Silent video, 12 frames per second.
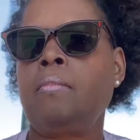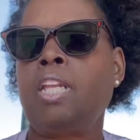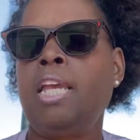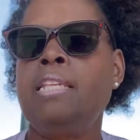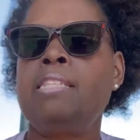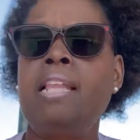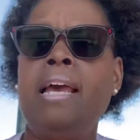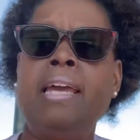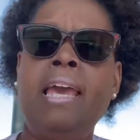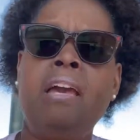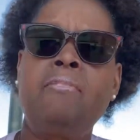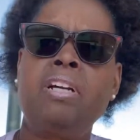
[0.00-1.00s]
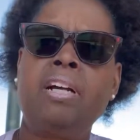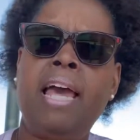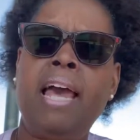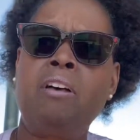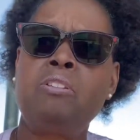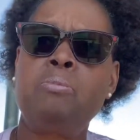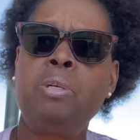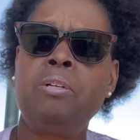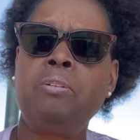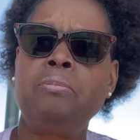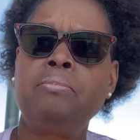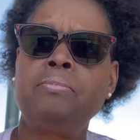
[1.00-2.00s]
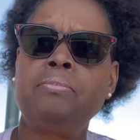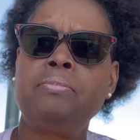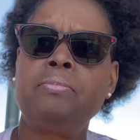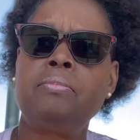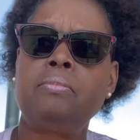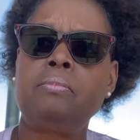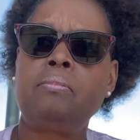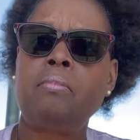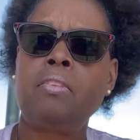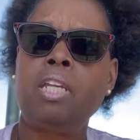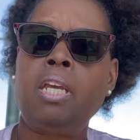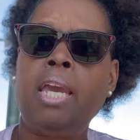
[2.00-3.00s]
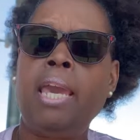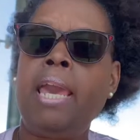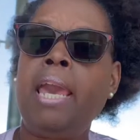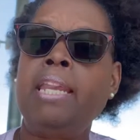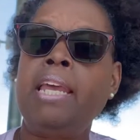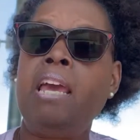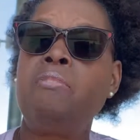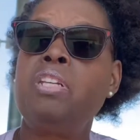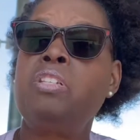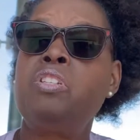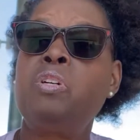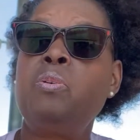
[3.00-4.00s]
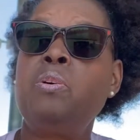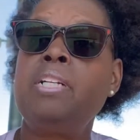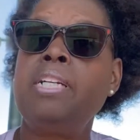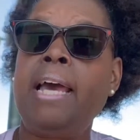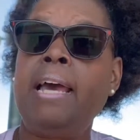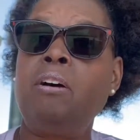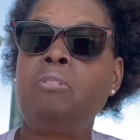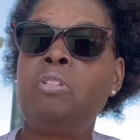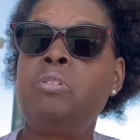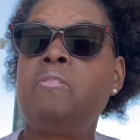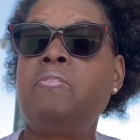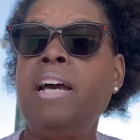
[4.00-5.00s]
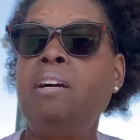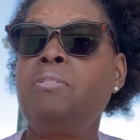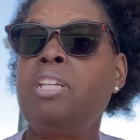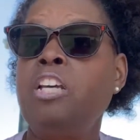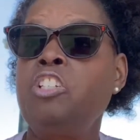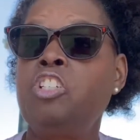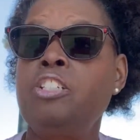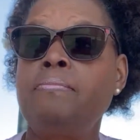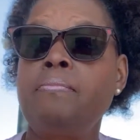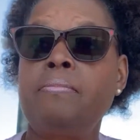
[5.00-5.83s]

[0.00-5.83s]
It's like having a house built and having it torn down to the foundation.